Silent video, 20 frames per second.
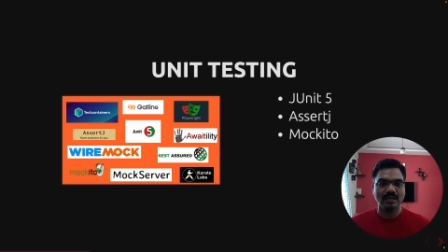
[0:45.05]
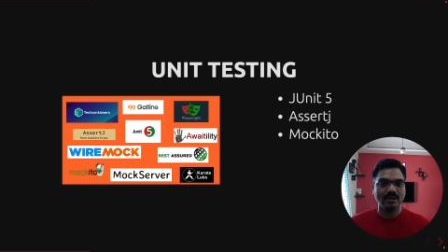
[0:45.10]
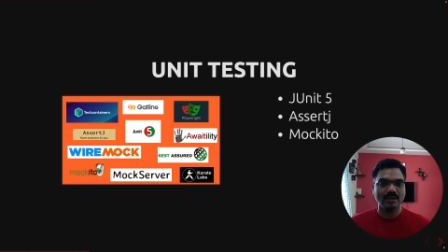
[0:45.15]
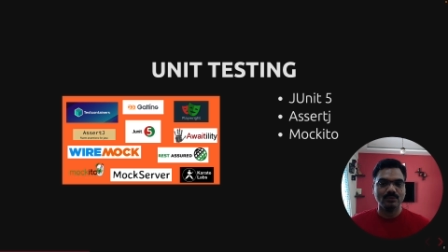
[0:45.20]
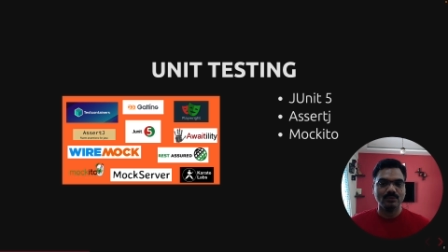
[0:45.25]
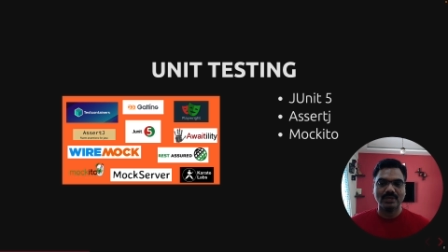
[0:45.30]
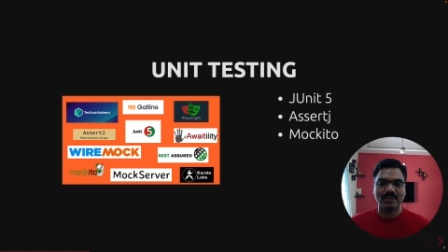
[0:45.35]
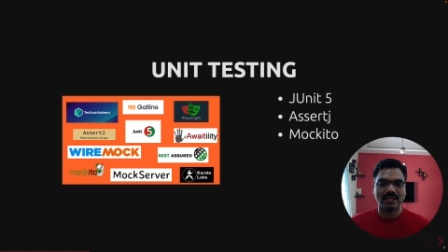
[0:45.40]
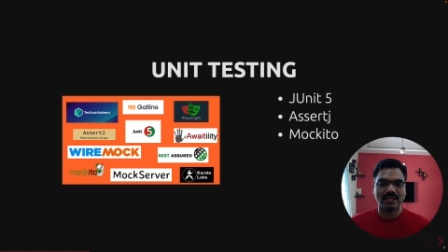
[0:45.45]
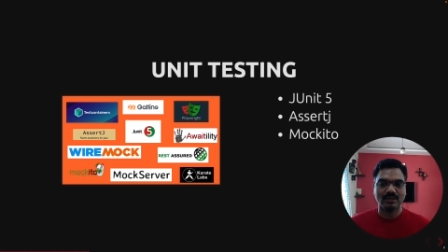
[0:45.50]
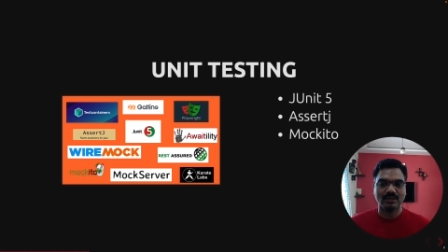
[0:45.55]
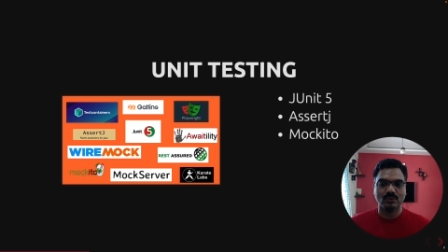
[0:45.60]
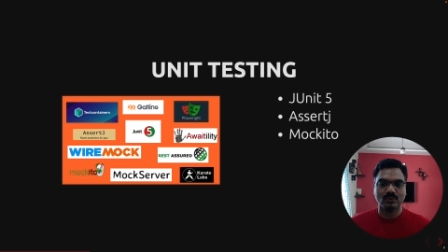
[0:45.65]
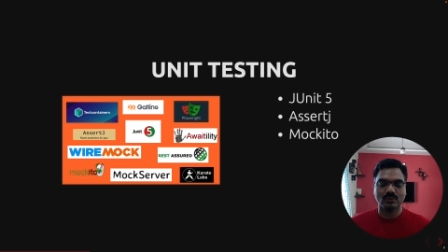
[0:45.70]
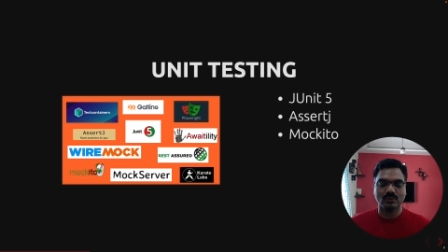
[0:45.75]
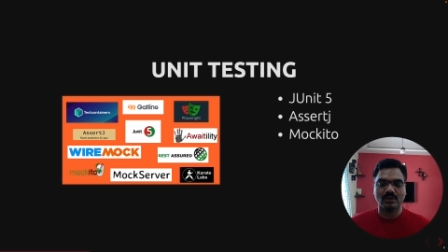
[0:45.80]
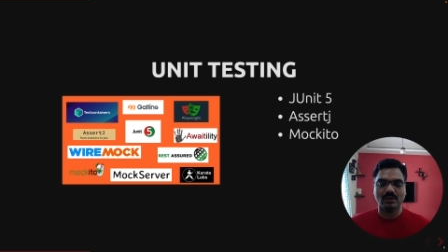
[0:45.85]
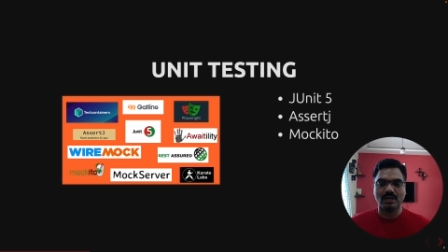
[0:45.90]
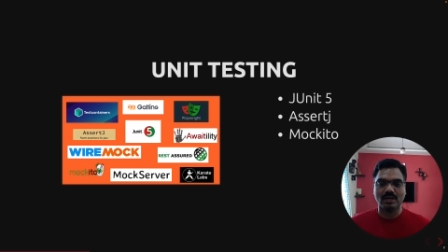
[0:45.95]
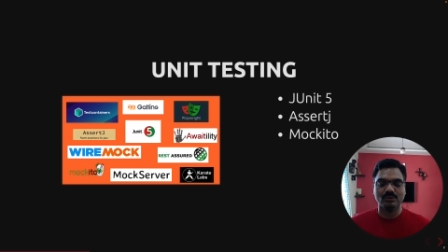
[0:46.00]
We all
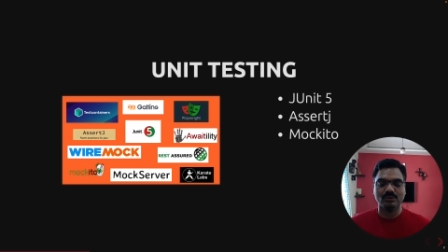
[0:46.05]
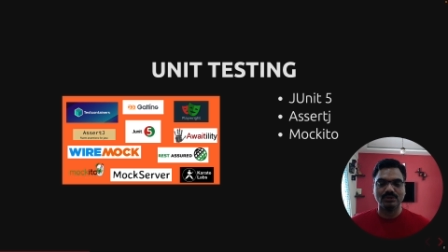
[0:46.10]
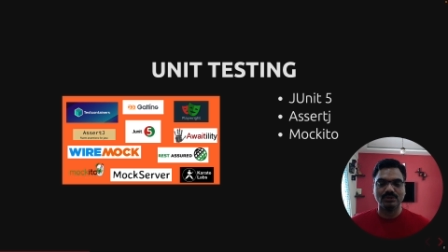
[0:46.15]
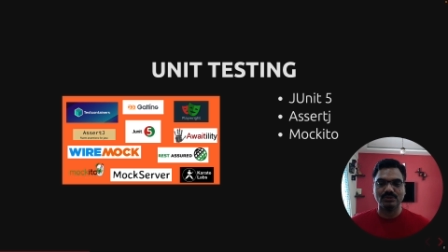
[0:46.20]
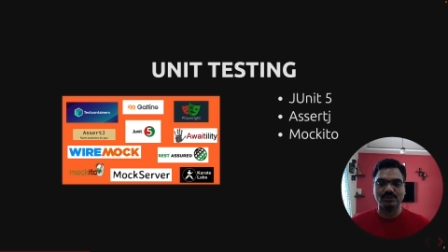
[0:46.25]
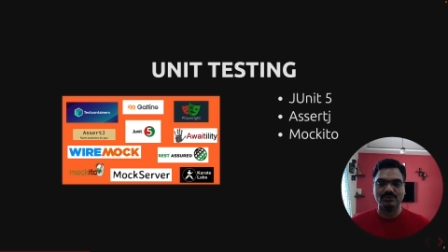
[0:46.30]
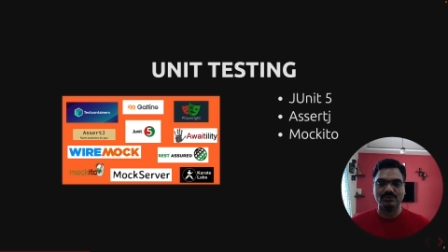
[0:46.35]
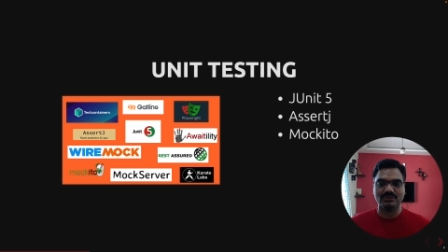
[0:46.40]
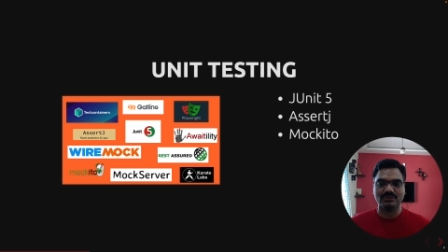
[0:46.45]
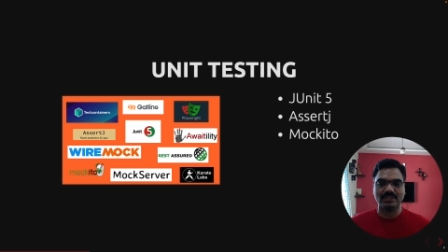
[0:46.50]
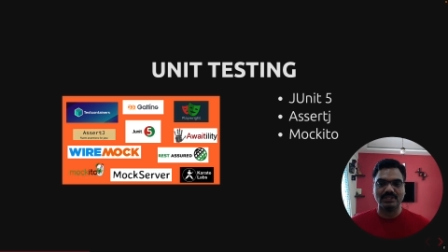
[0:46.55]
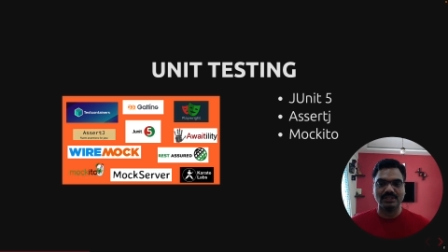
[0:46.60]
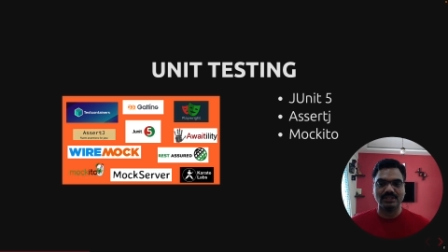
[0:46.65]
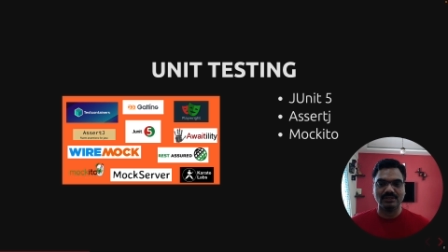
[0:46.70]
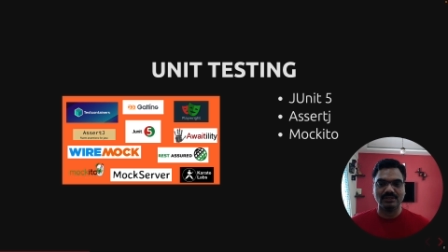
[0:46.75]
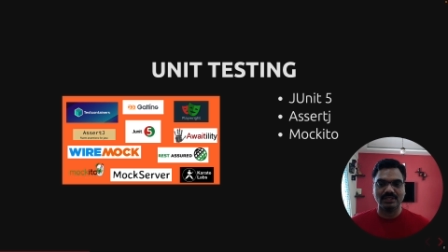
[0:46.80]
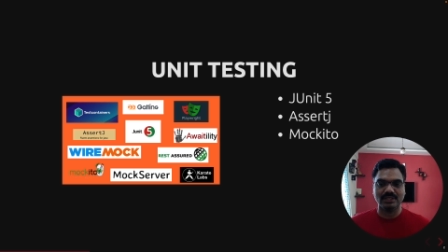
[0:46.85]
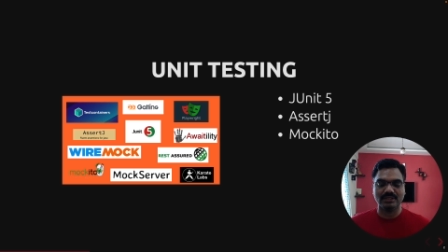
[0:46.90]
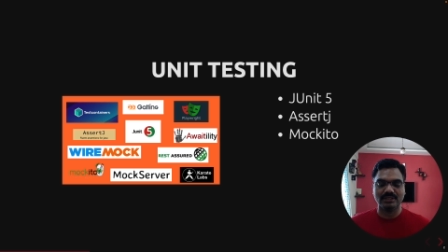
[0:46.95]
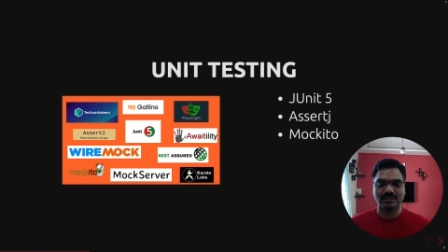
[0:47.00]
know how to use
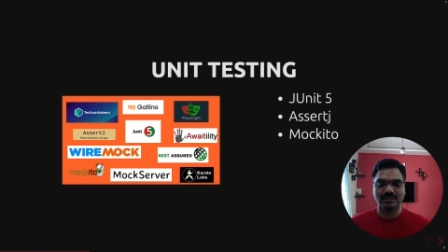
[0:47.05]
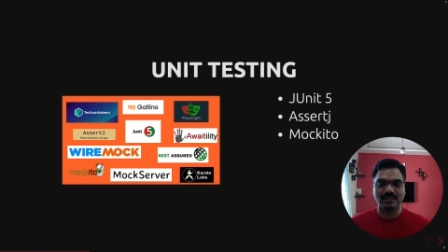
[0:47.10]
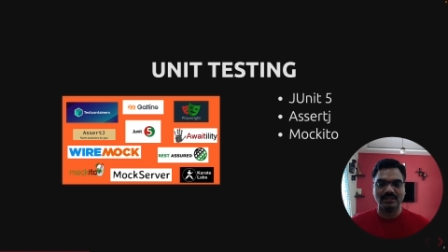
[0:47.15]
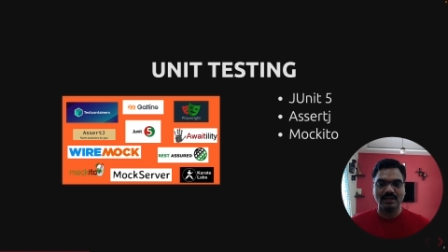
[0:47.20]
JUnit,